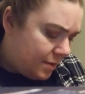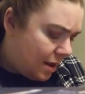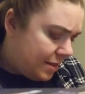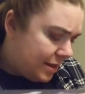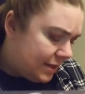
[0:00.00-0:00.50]

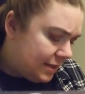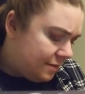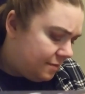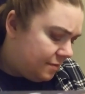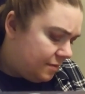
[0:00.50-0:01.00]
not this
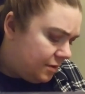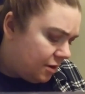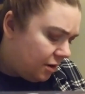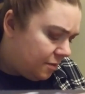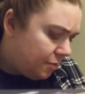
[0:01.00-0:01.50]

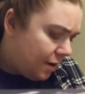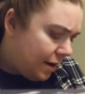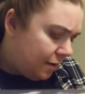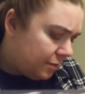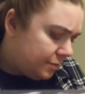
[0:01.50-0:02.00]
dark
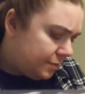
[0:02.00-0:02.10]
brown.